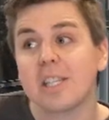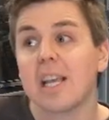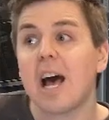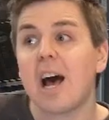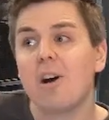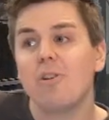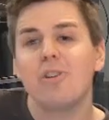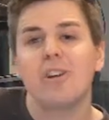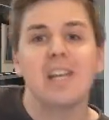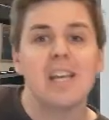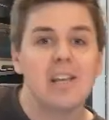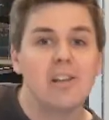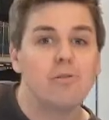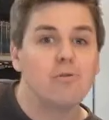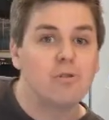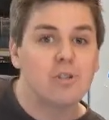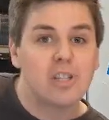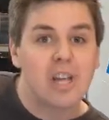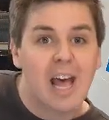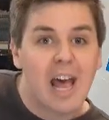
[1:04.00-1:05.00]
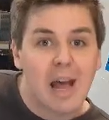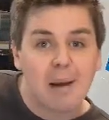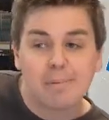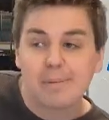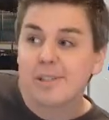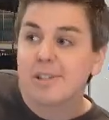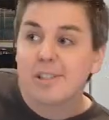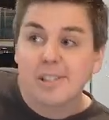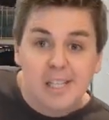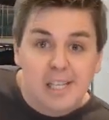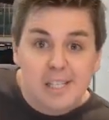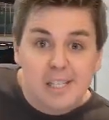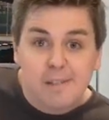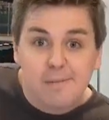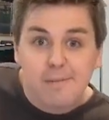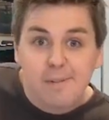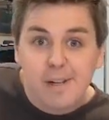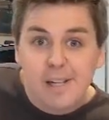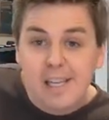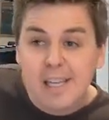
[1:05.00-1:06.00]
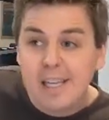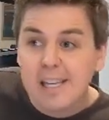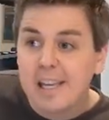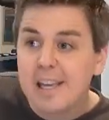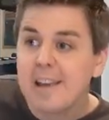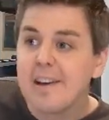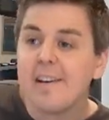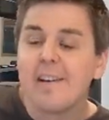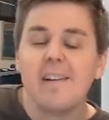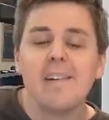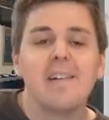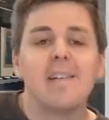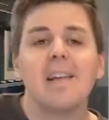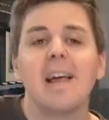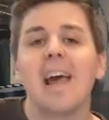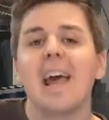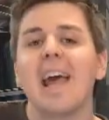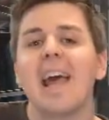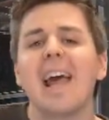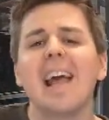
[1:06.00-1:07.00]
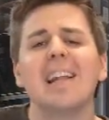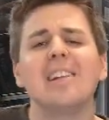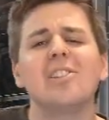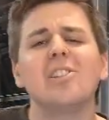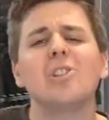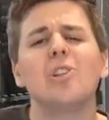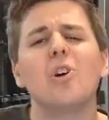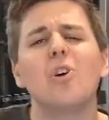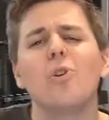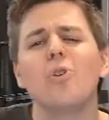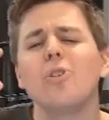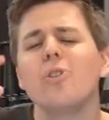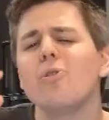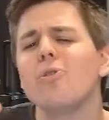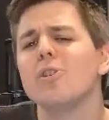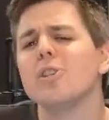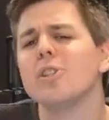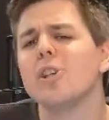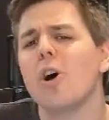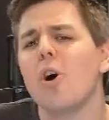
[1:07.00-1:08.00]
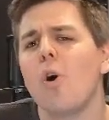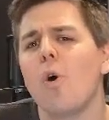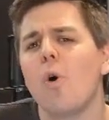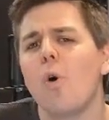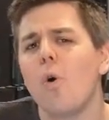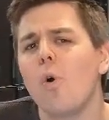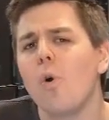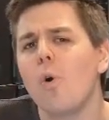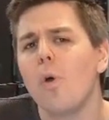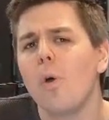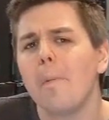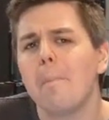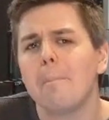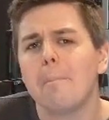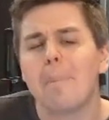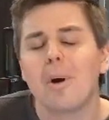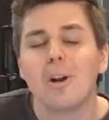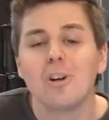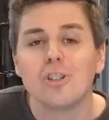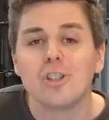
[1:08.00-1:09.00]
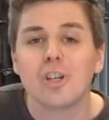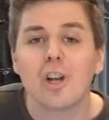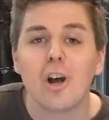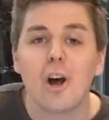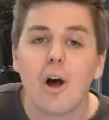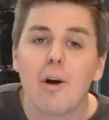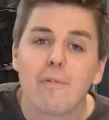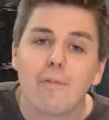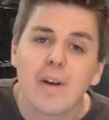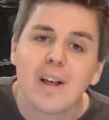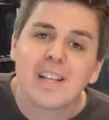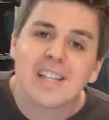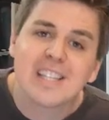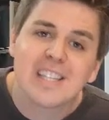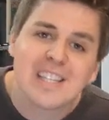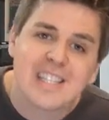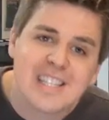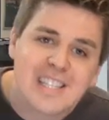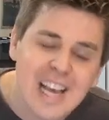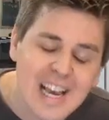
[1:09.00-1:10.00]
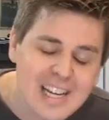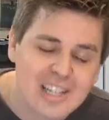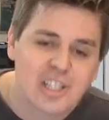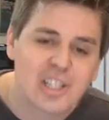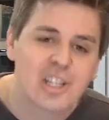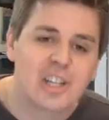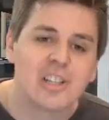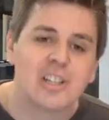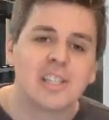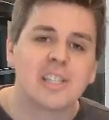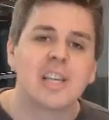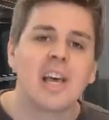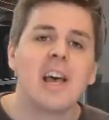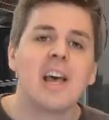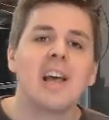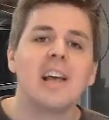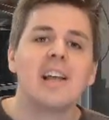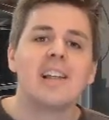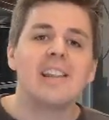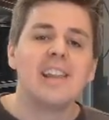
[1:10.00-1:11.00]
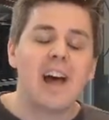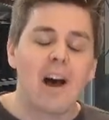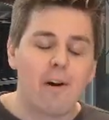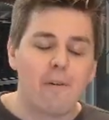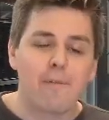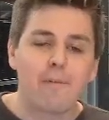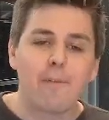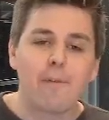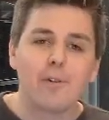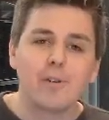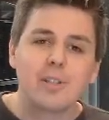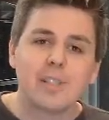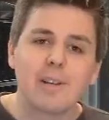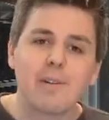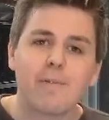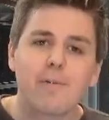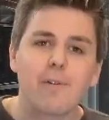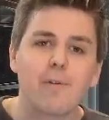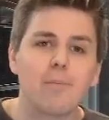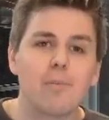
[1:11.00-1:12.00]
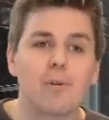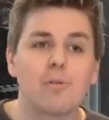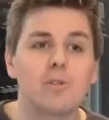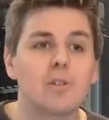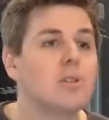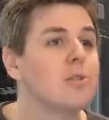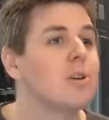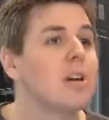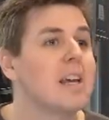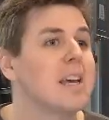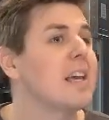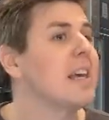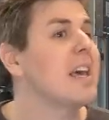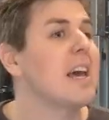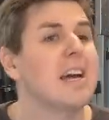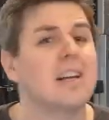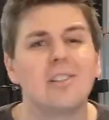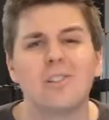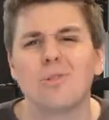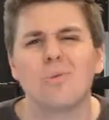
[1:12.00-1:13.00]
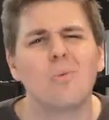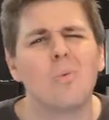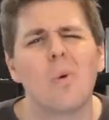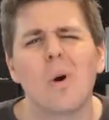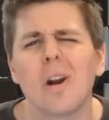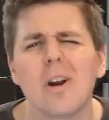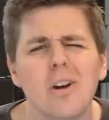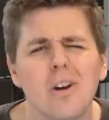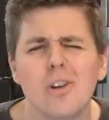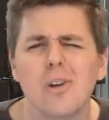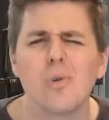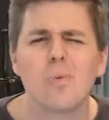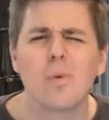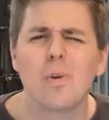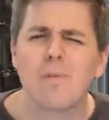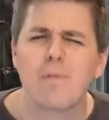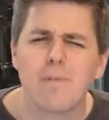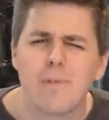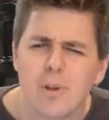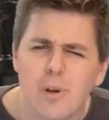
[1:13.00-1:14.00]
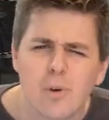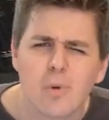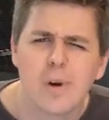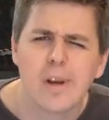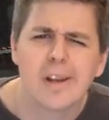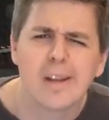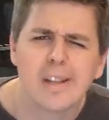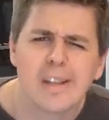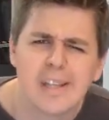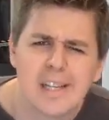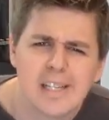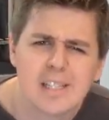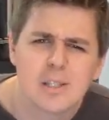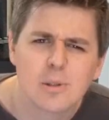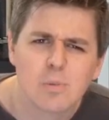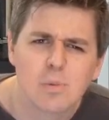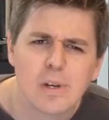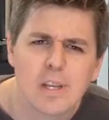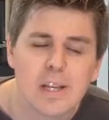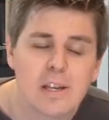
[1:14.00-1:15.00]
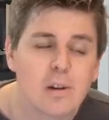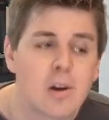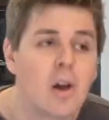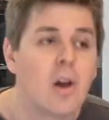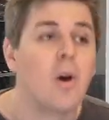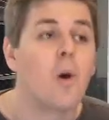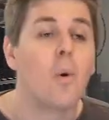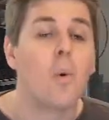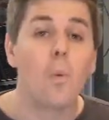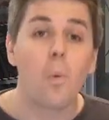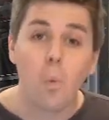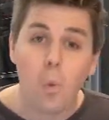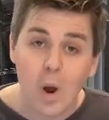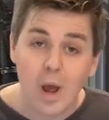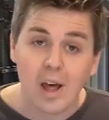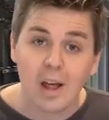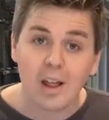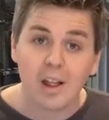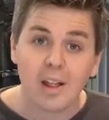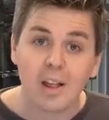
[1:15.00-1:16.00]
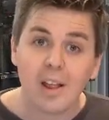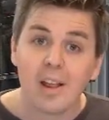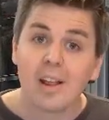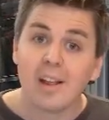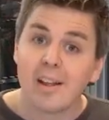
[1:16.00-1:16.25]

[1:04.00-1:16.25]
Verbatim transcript: us how they use the app successfully. And so there is a whole bunch of sections. Now, first and foremost, you're like, hey, Andrew, what are you reviewing this week? Well,